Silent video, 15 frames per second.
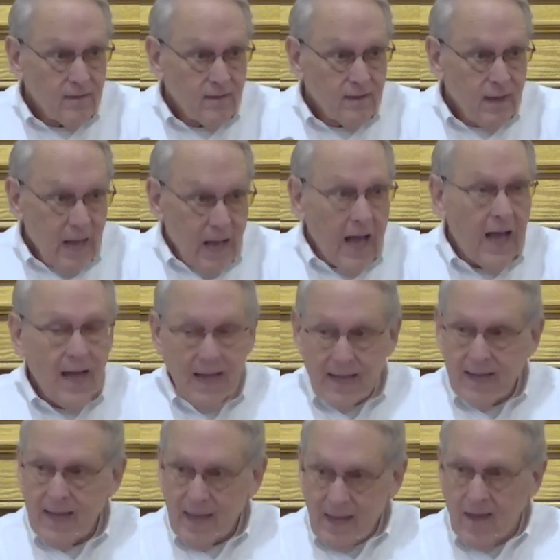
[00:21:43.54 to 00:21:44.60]

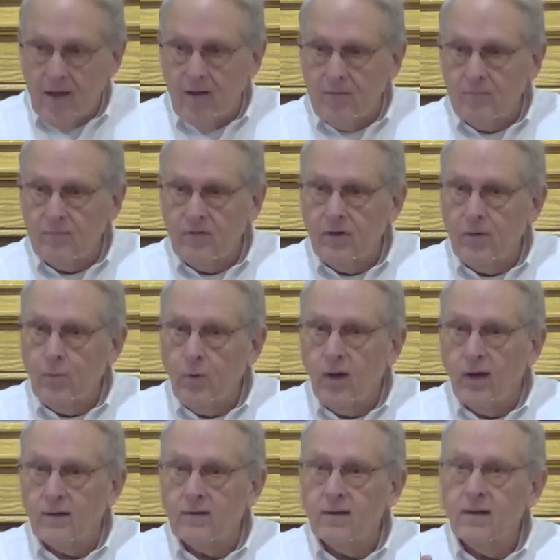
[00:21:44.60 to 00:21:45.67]
I am the
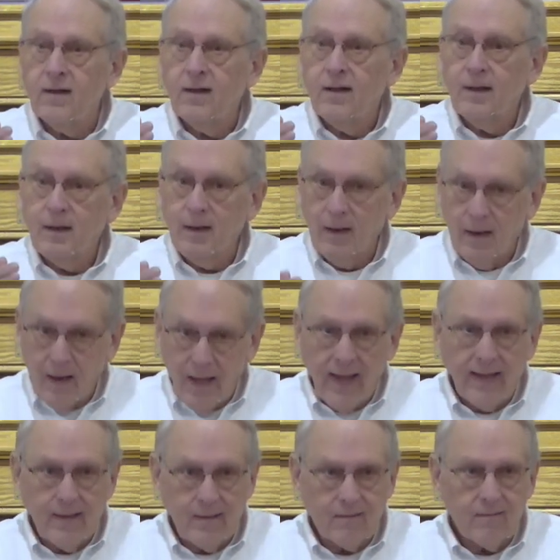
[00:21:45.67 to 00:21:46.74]
what?
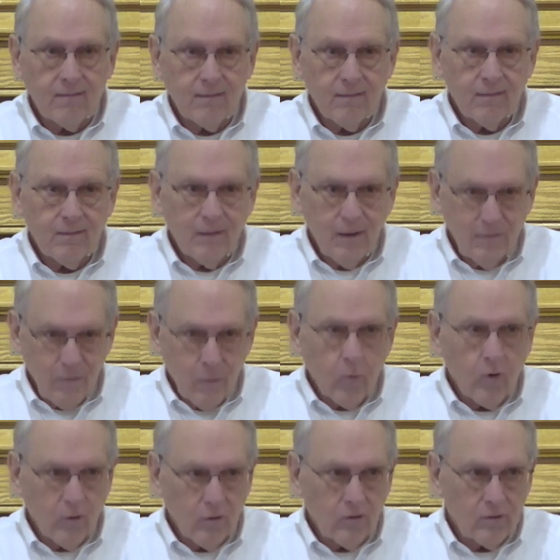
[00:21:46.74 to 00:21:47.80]
Light of the
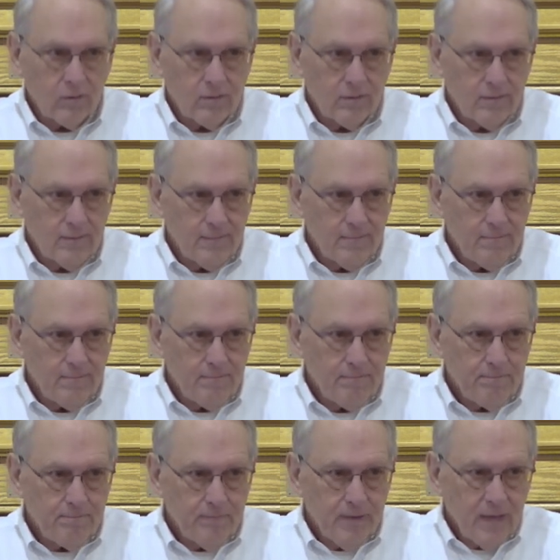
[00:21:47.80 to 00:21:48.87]
world.
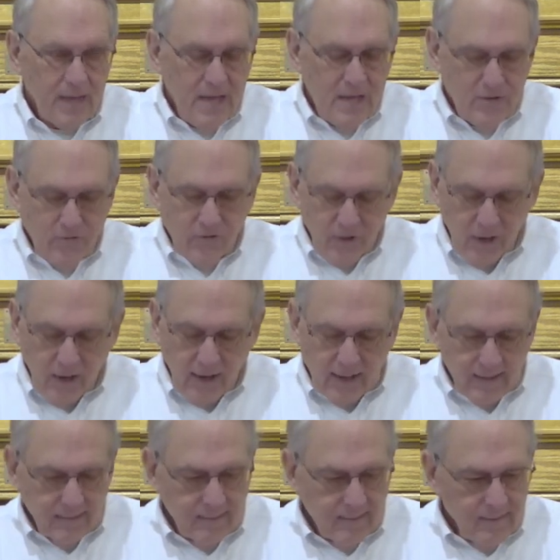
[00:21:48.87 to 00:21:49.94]
He is the
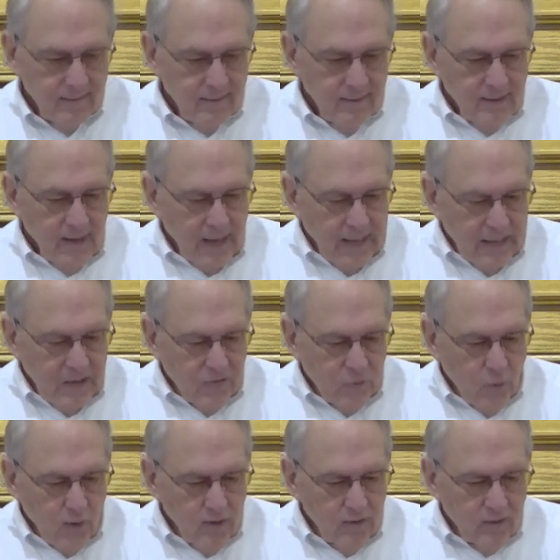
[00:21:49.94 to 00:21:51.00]
light, and He's
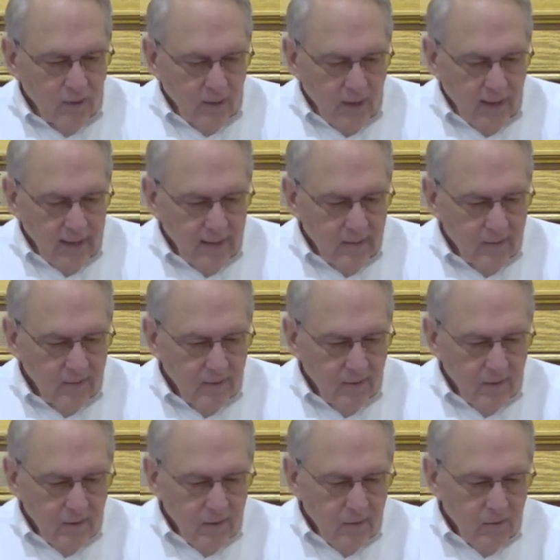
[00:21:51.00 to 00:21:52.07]
going to light
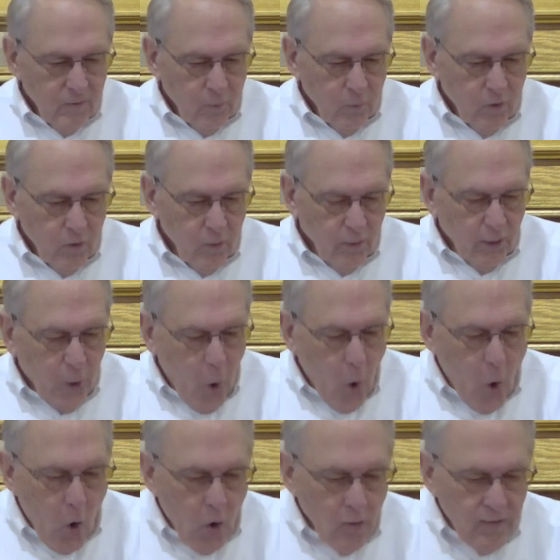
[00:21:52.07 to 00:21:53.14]
the world. And
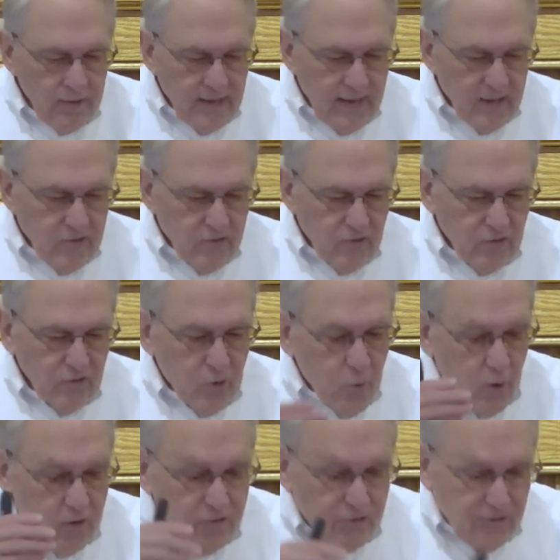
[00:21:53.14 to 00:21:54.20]
all the nations who
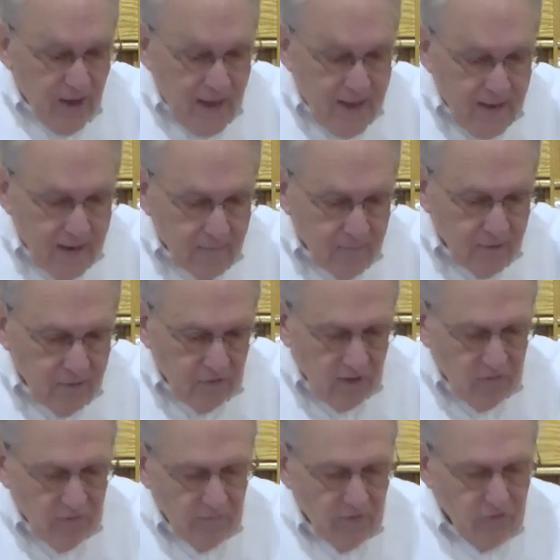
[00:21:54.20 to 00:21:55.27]
are saved, he
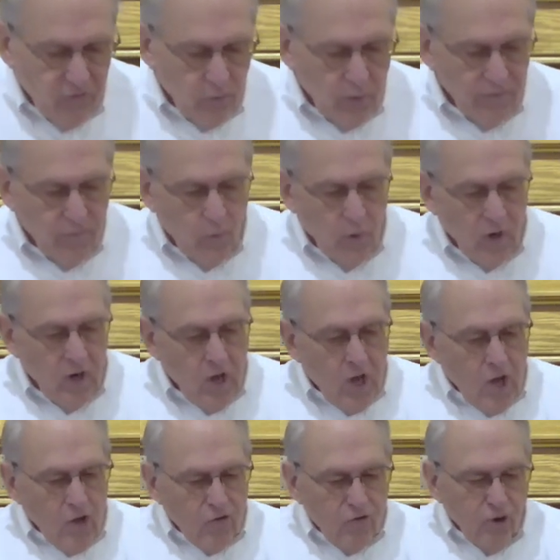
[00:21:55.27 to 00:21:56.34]
says in verse 24,
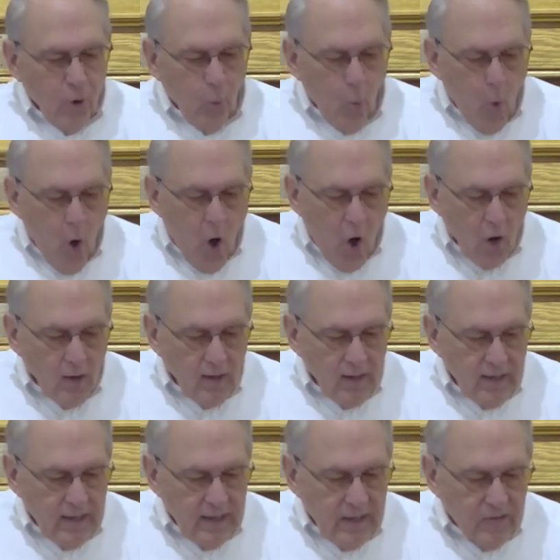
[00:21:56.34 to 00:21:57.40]
shall walk
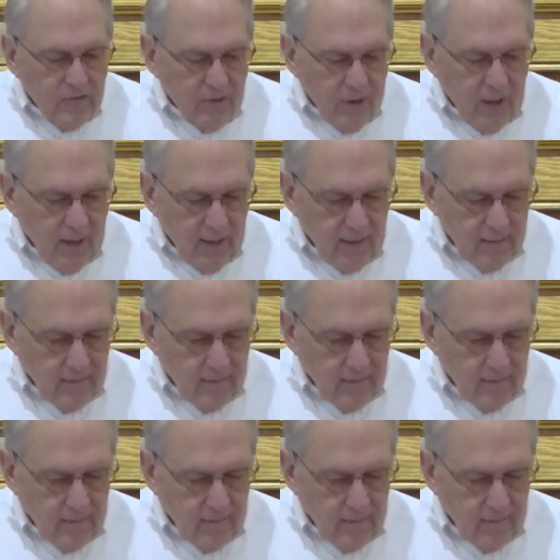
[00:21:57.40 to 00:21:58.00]
in its light.